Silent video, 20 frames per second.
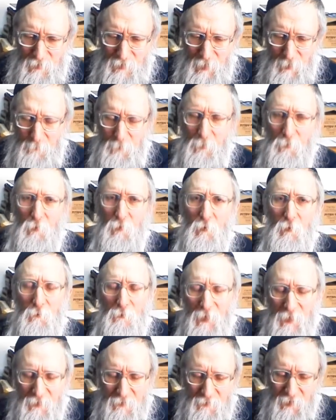and people will
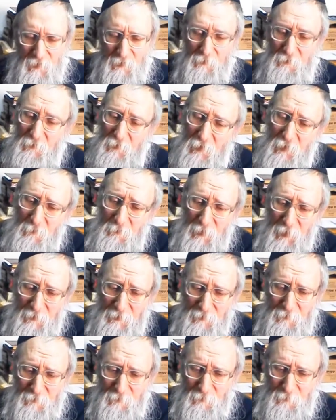meditate and think about
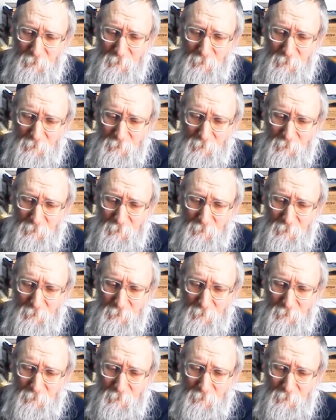it,